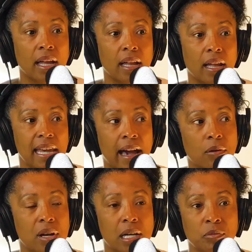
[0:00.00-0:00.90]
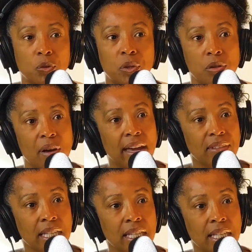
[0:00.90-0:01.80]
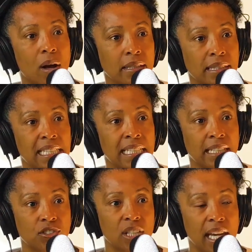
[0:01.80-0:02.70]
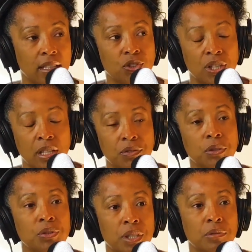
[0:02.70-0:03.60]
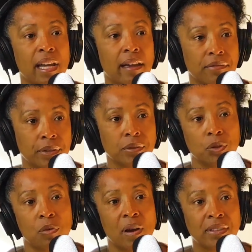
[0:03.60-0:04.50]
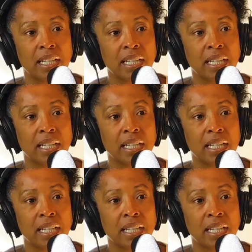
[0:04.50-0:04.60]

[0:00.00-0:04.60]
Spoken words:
the outcomes when you have inequality in education if you don't have folks who have an